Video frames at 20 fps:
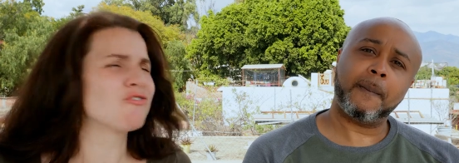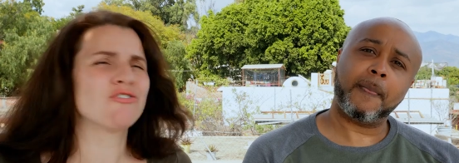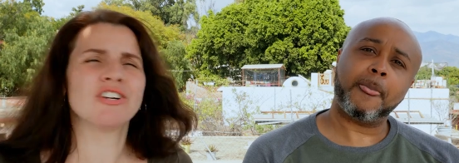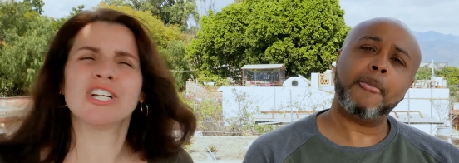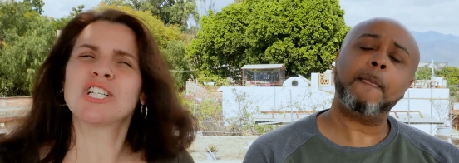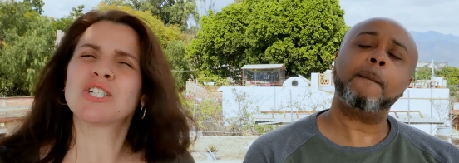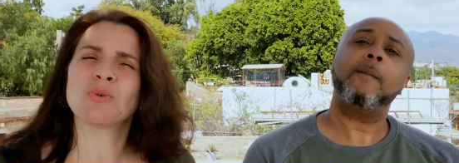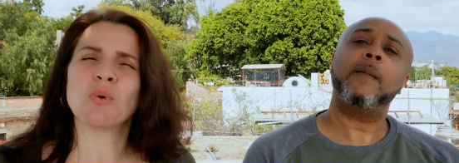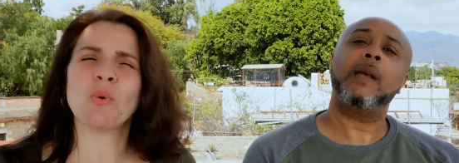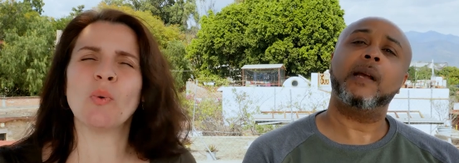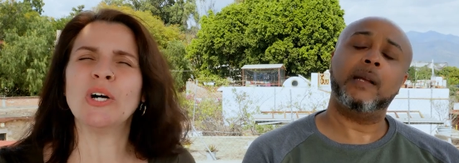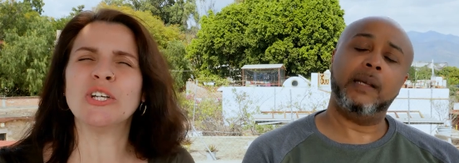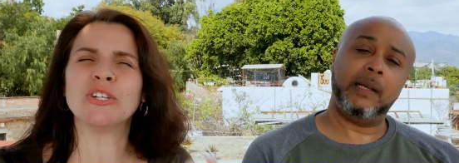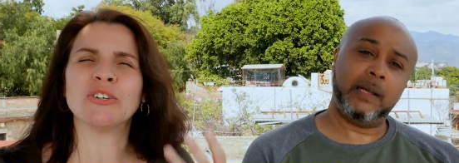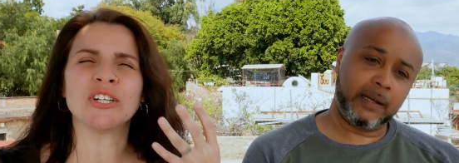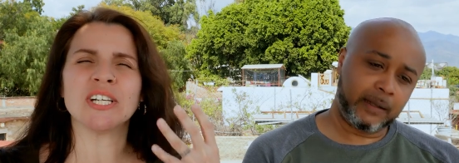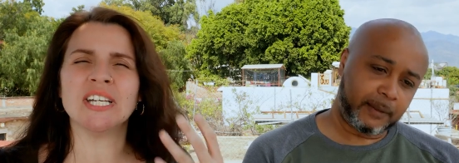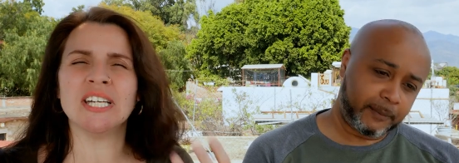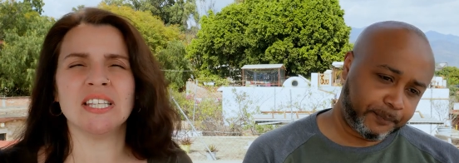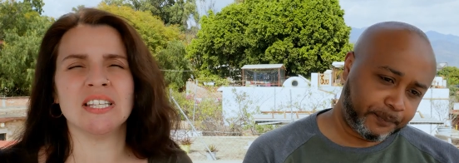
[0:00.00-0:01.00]
Speaker 1: ritual when
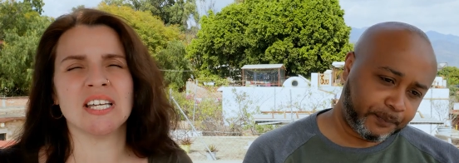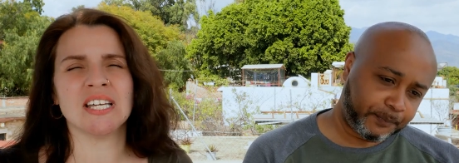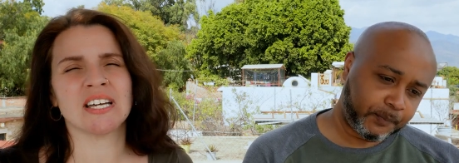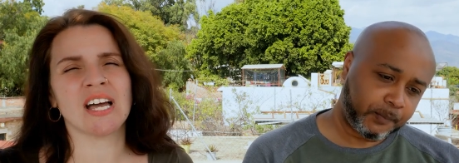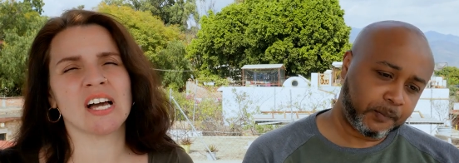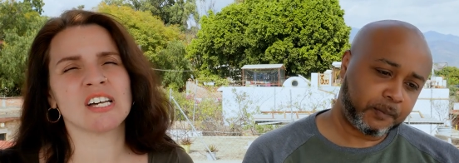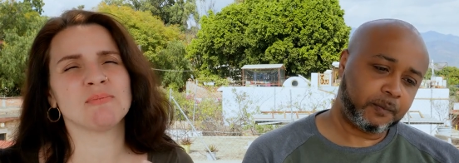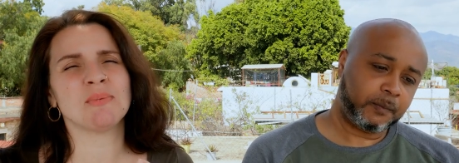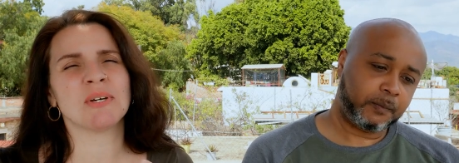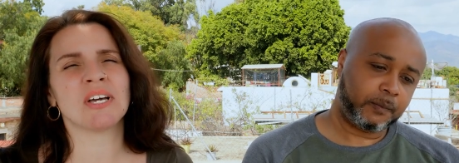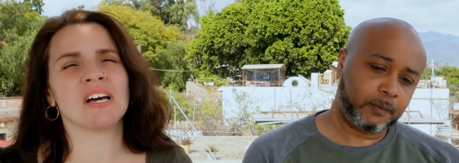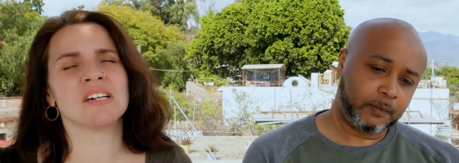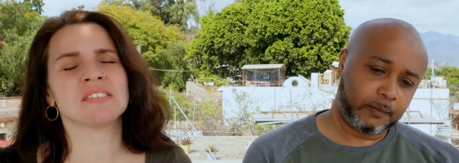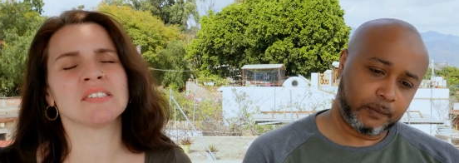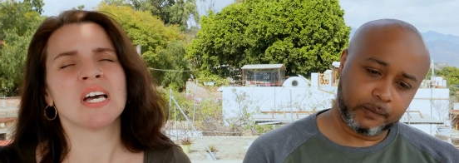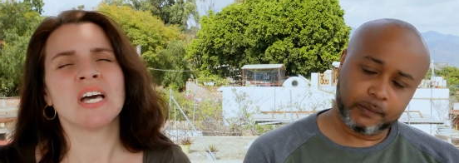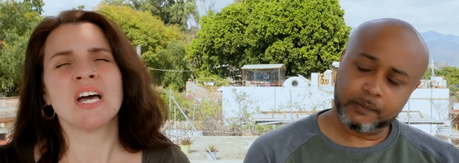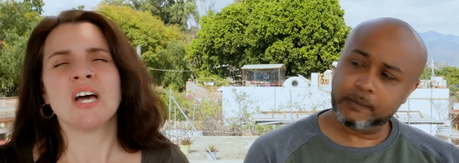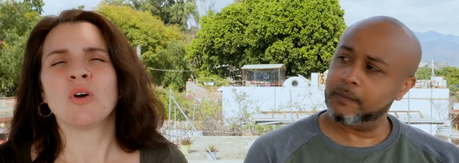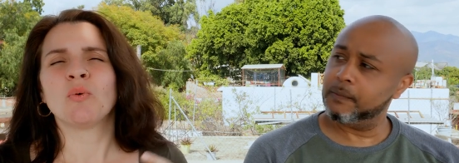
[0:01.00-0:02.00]
yeah. you're eating it, guys,
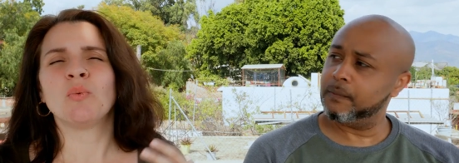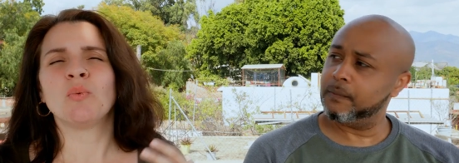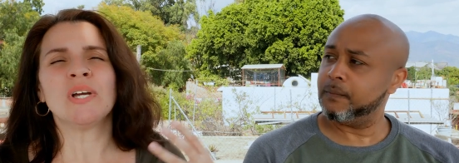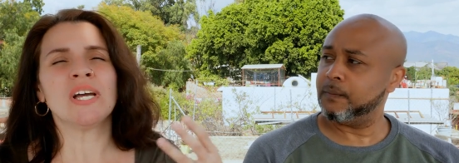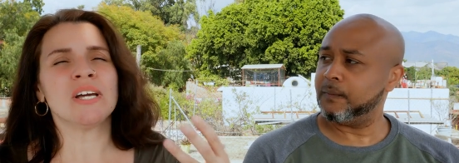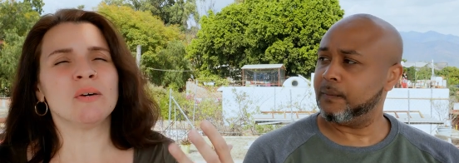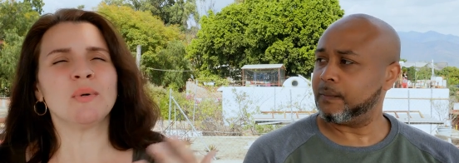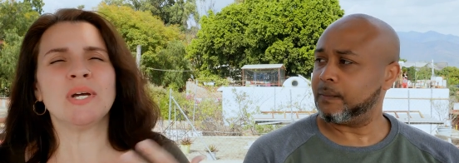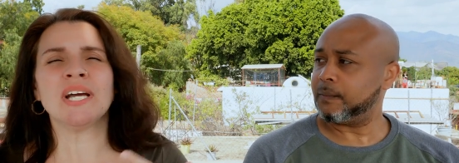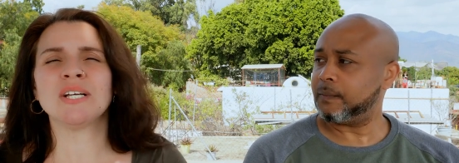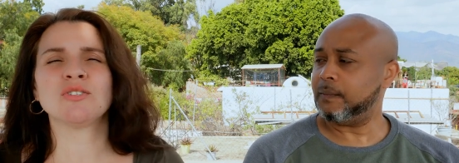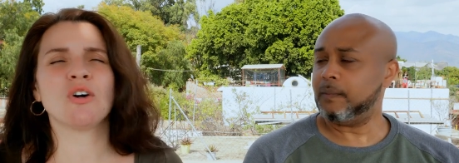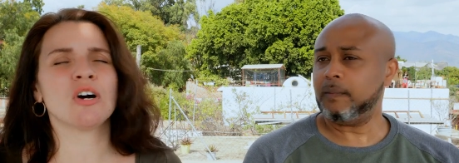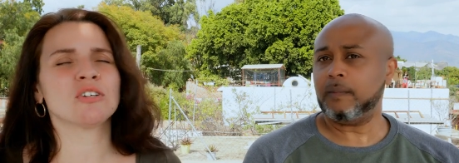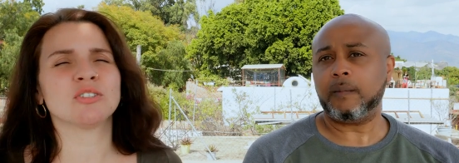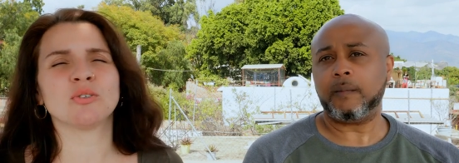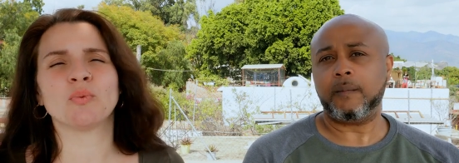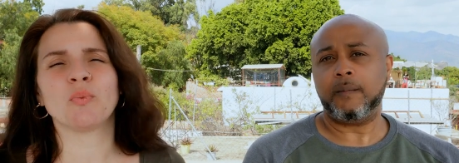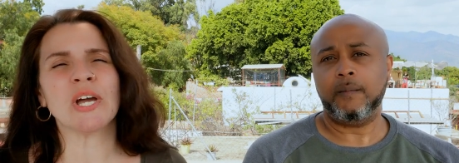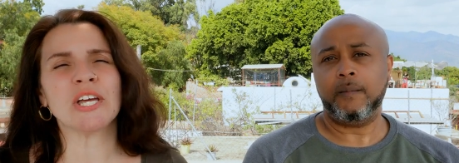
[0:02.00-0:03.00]
because we, we had
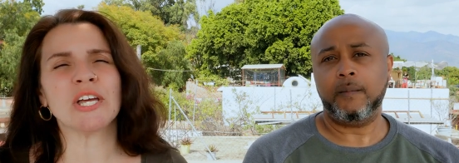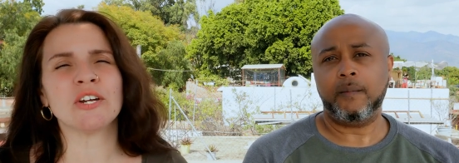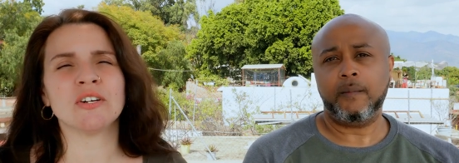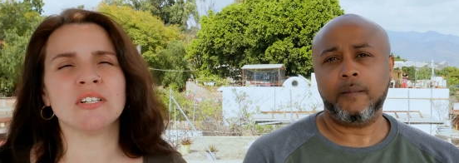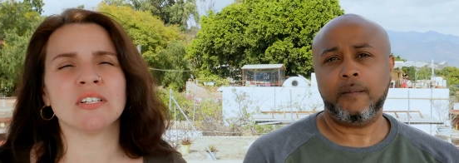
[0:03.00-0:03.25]
talked to the waiter